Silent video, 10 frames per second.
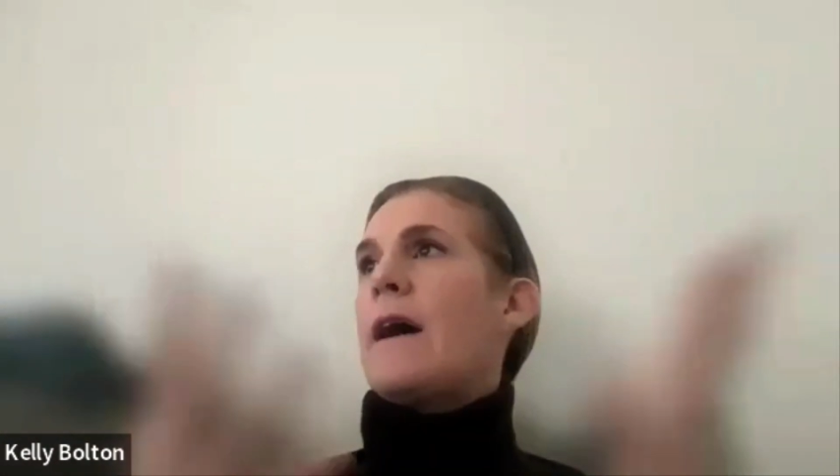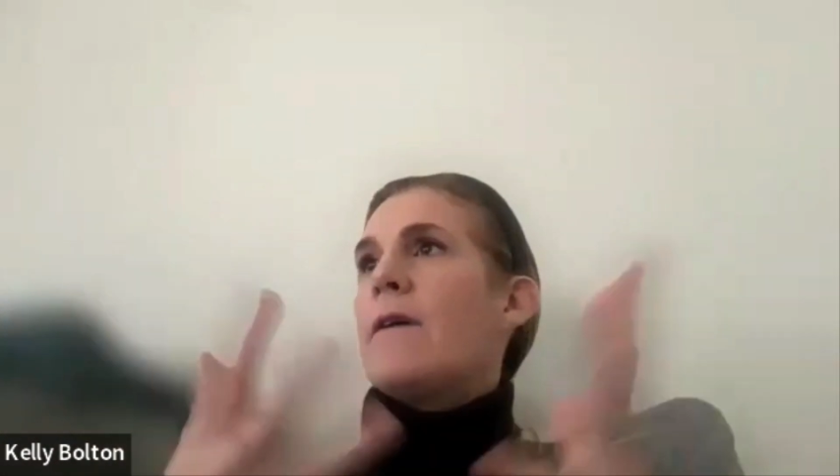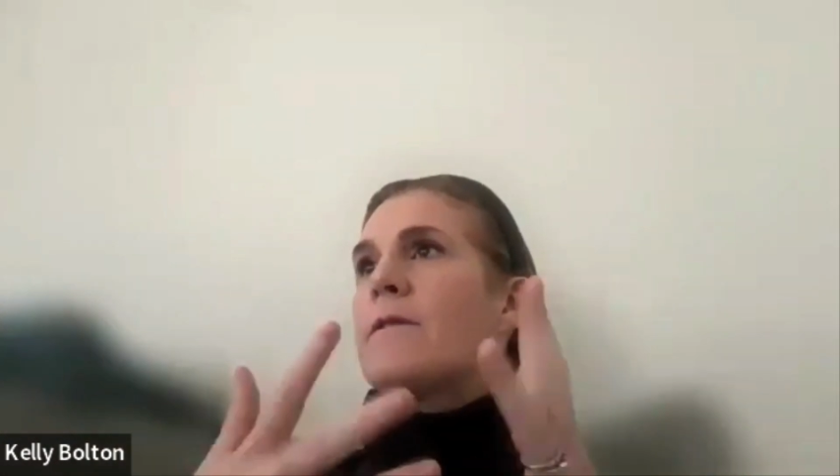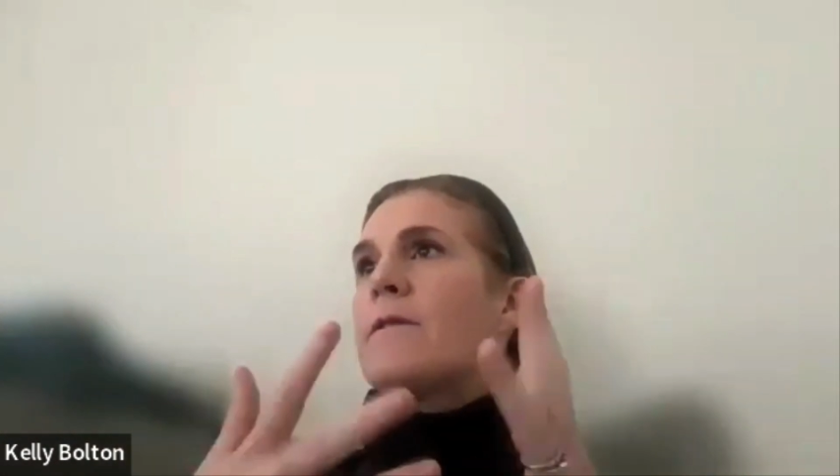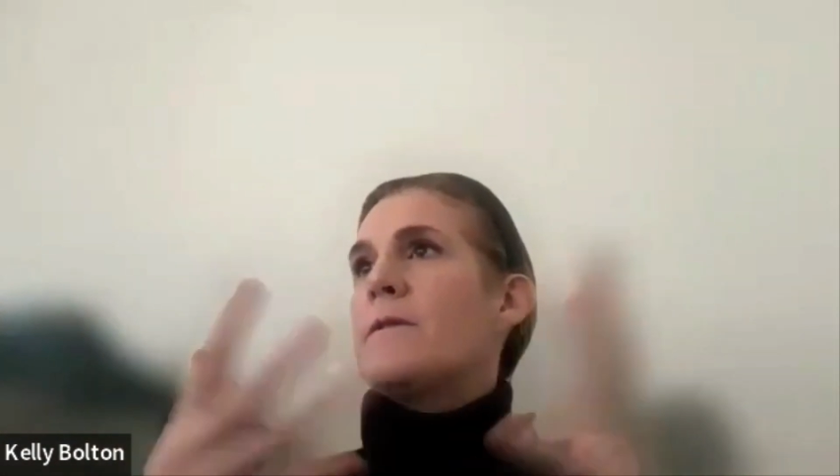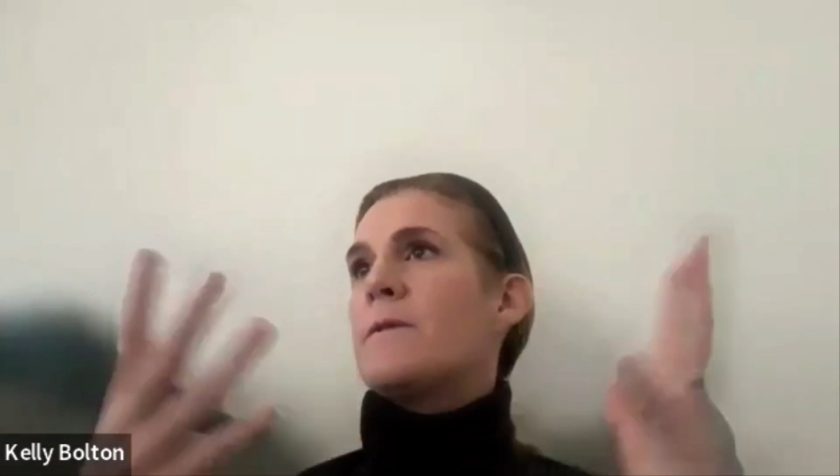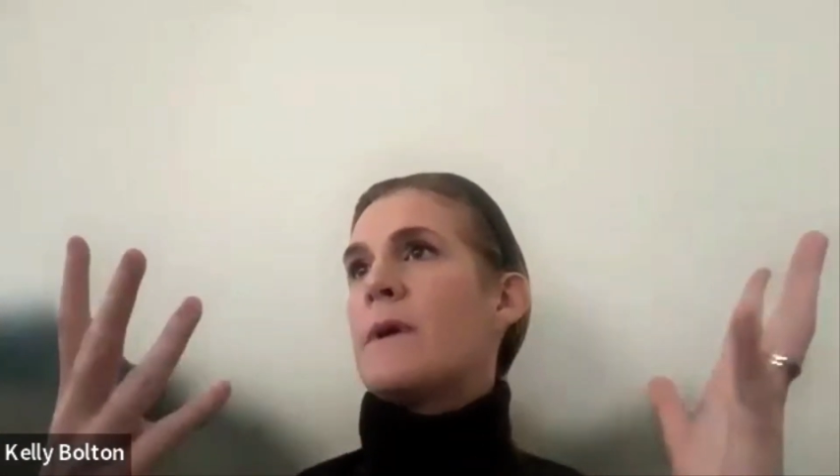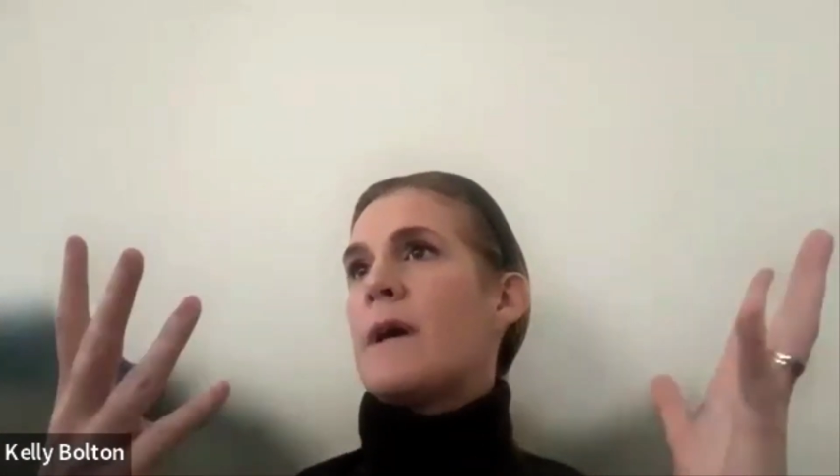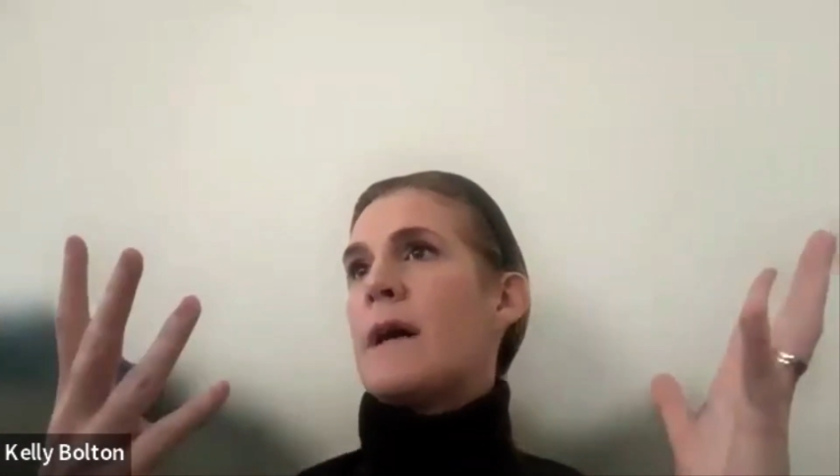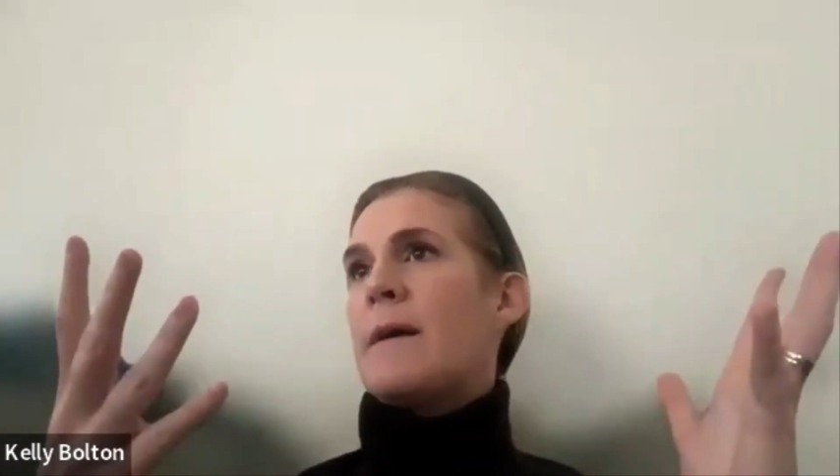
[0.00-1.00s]

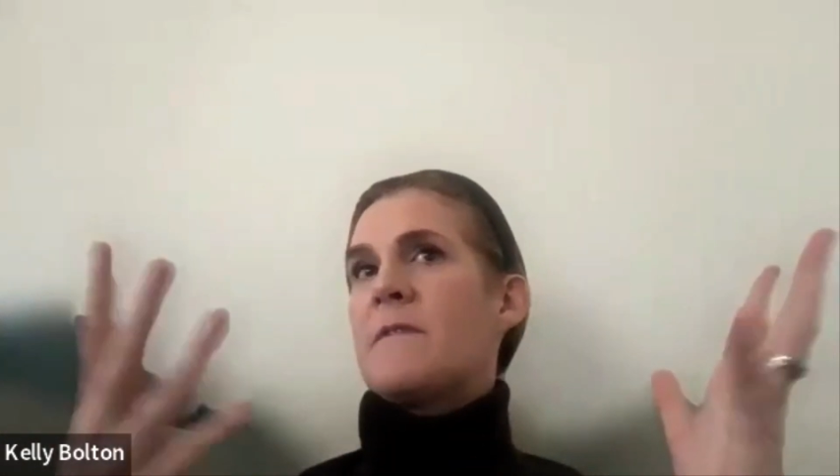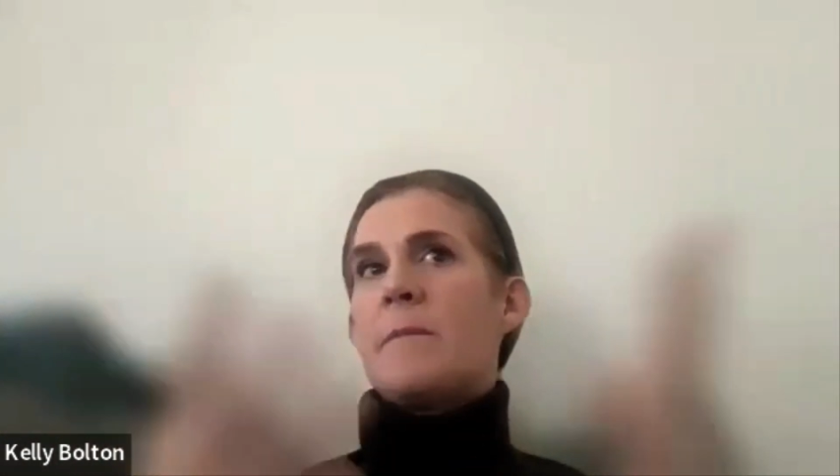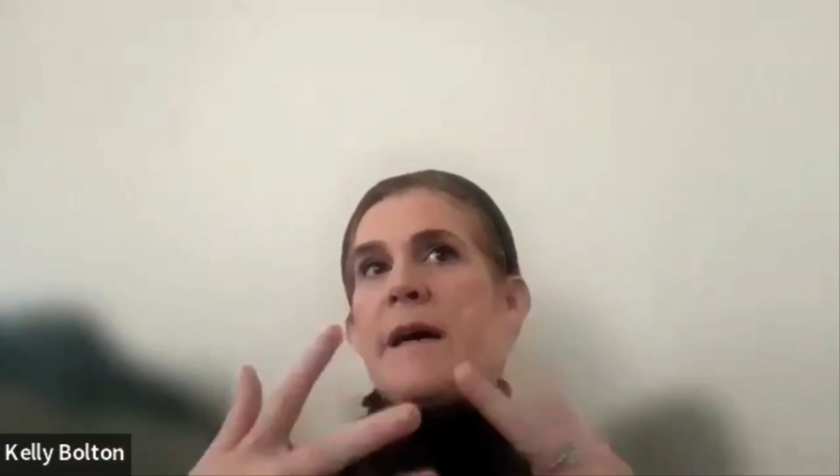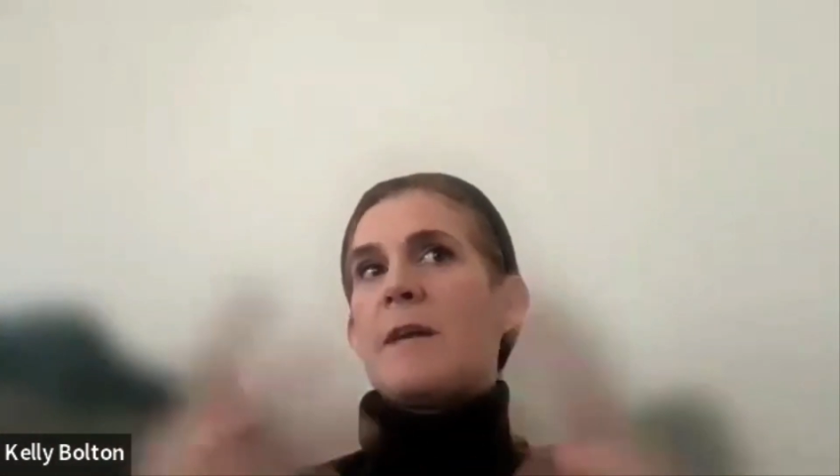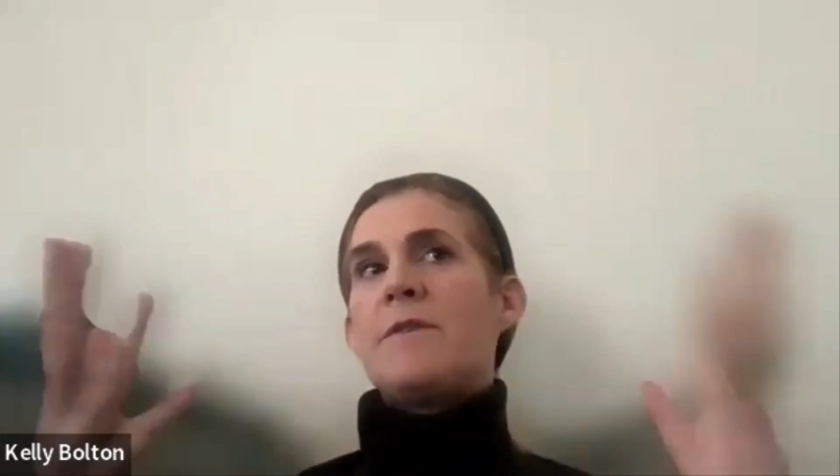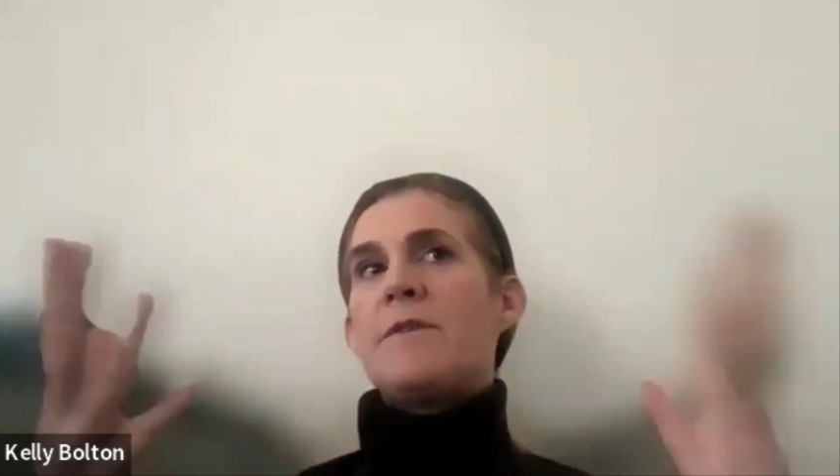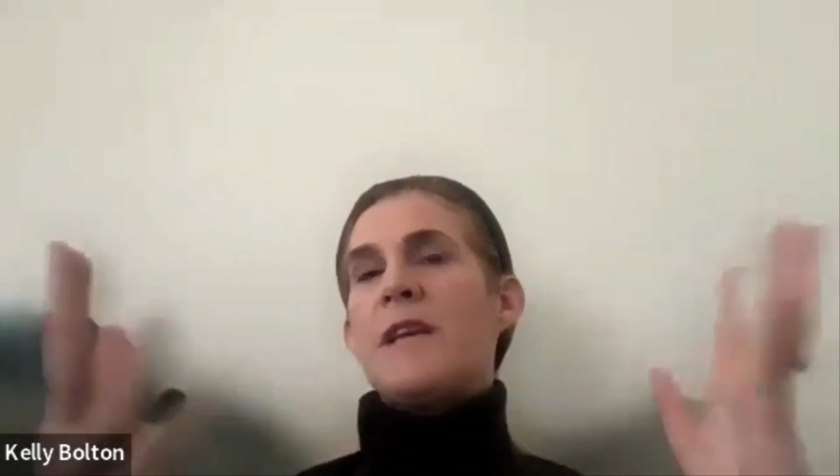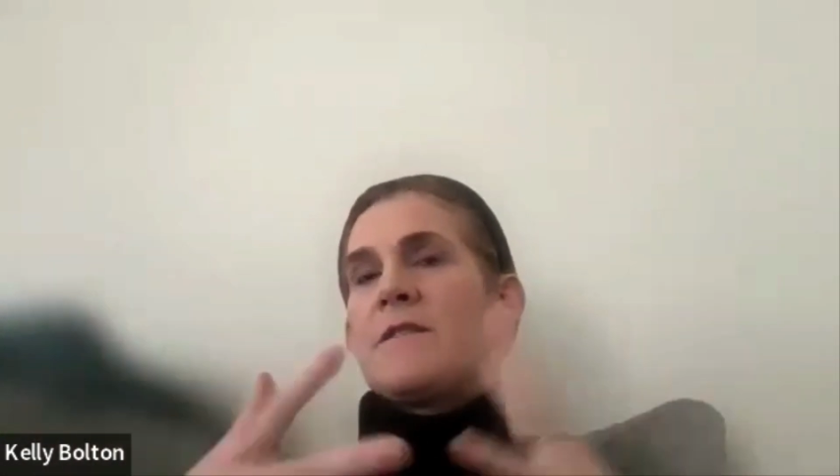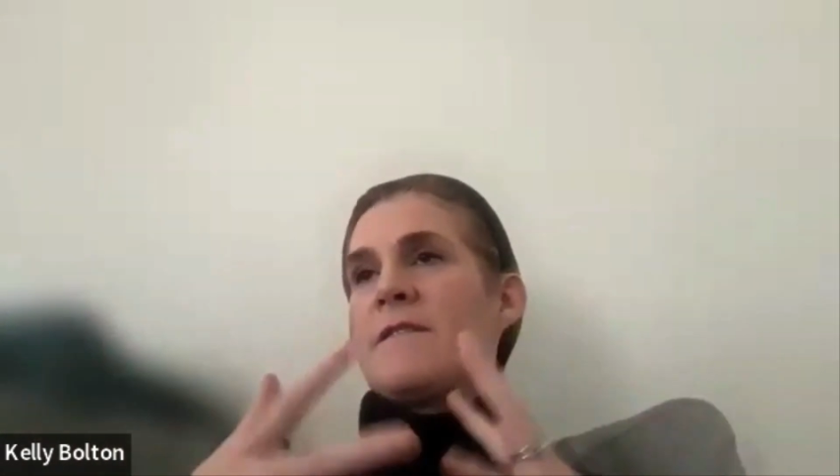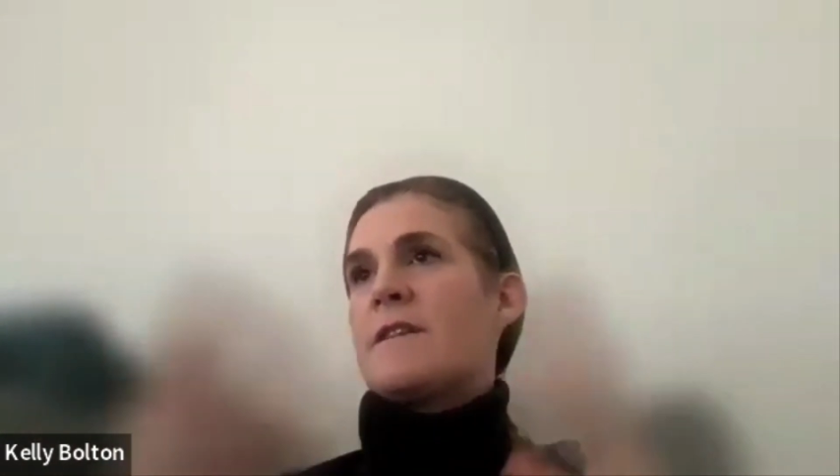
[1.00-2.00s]
do somatic
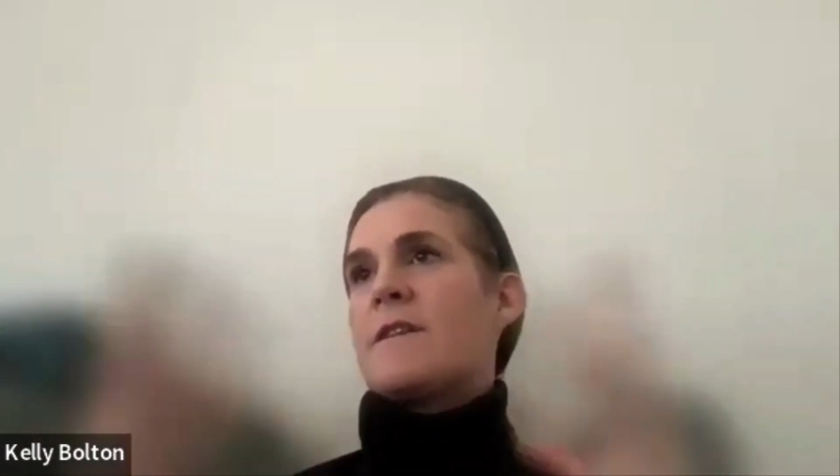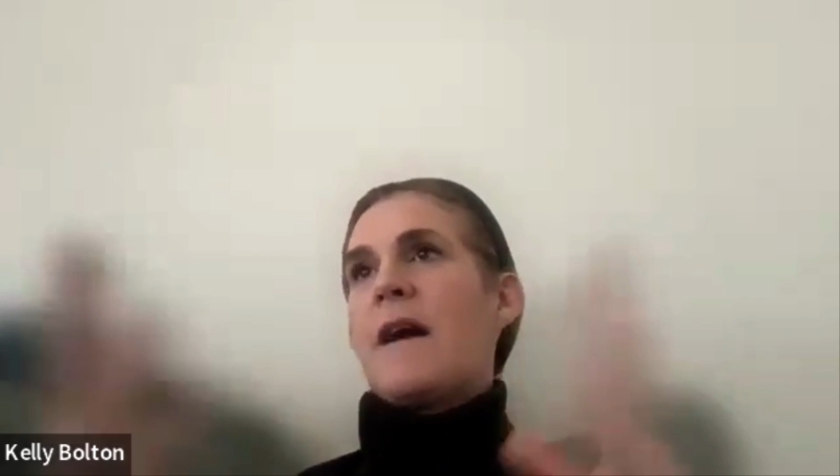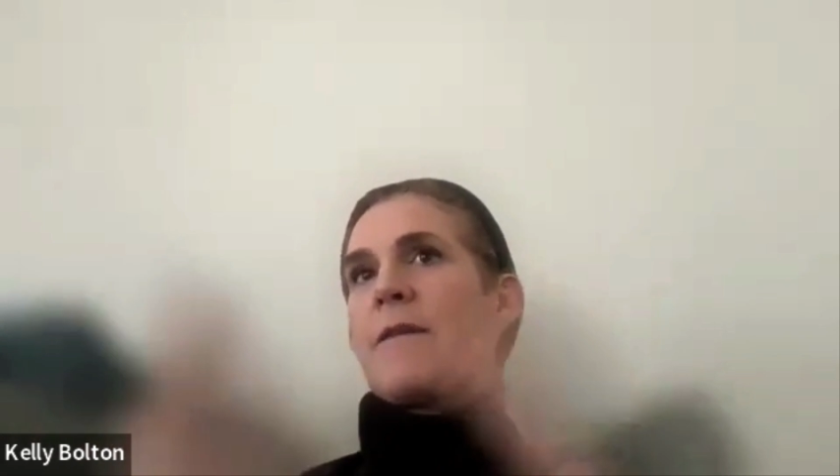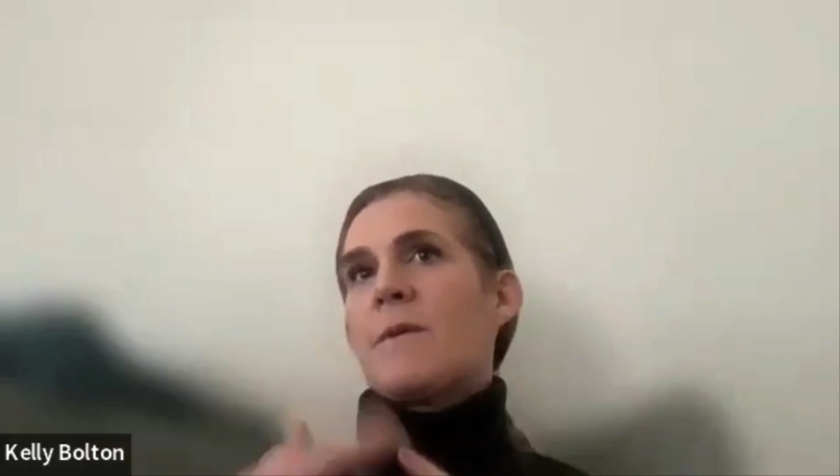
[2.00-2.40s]
mutations interact